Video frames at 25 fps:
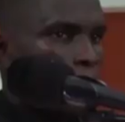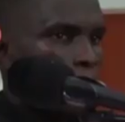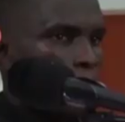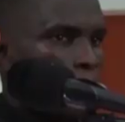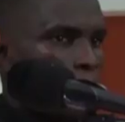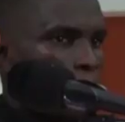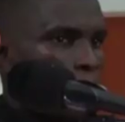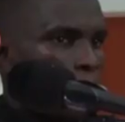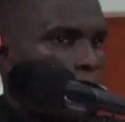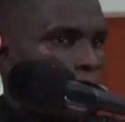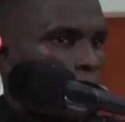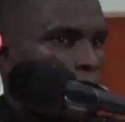
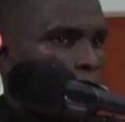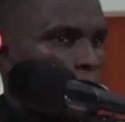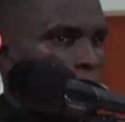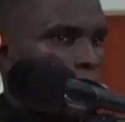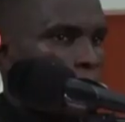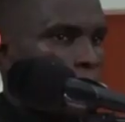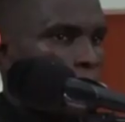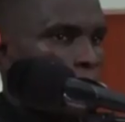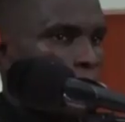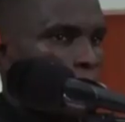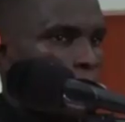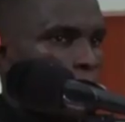
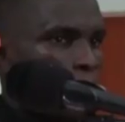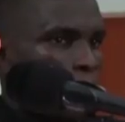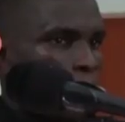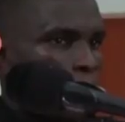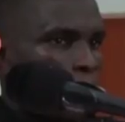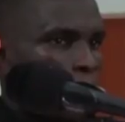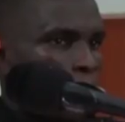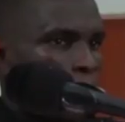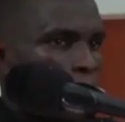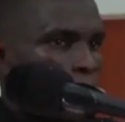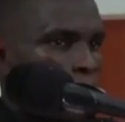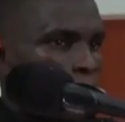
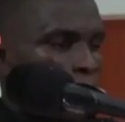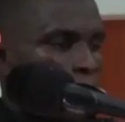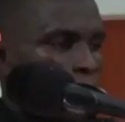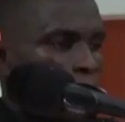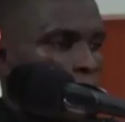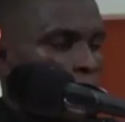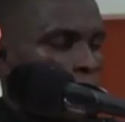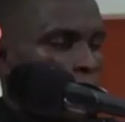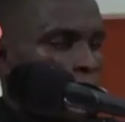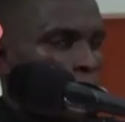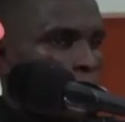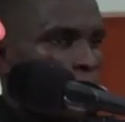
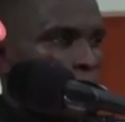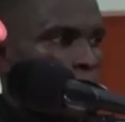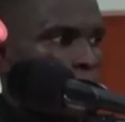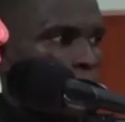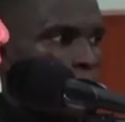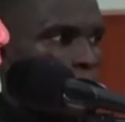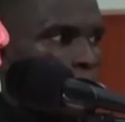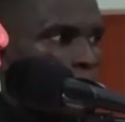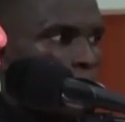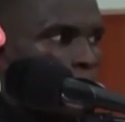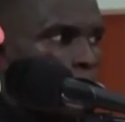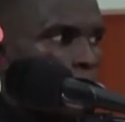
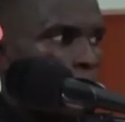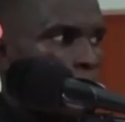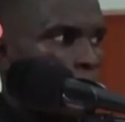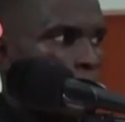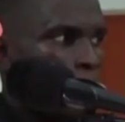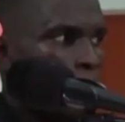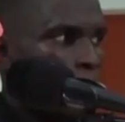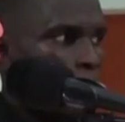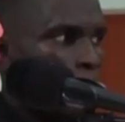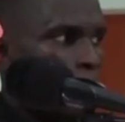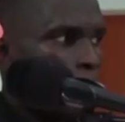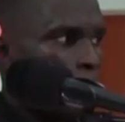
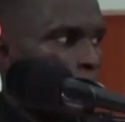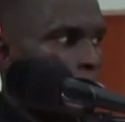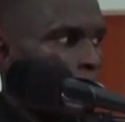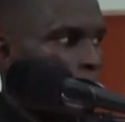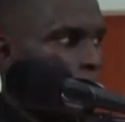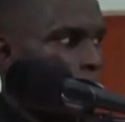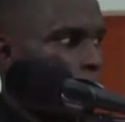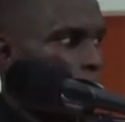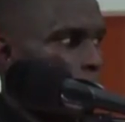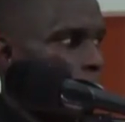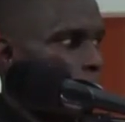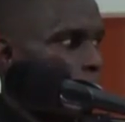
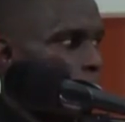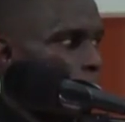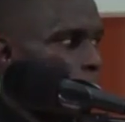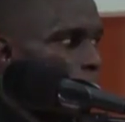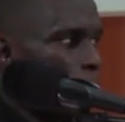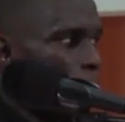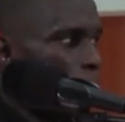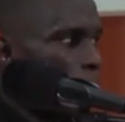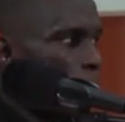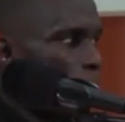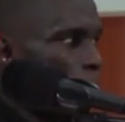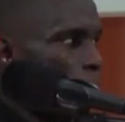
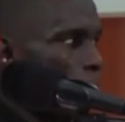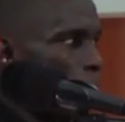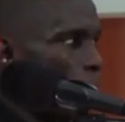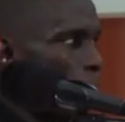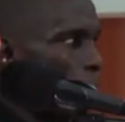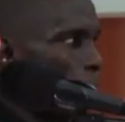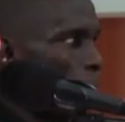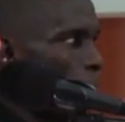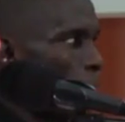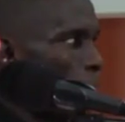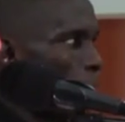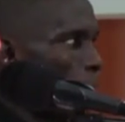
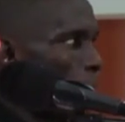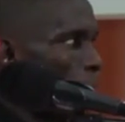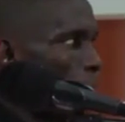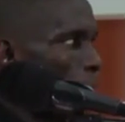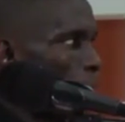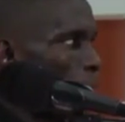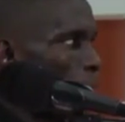(silent)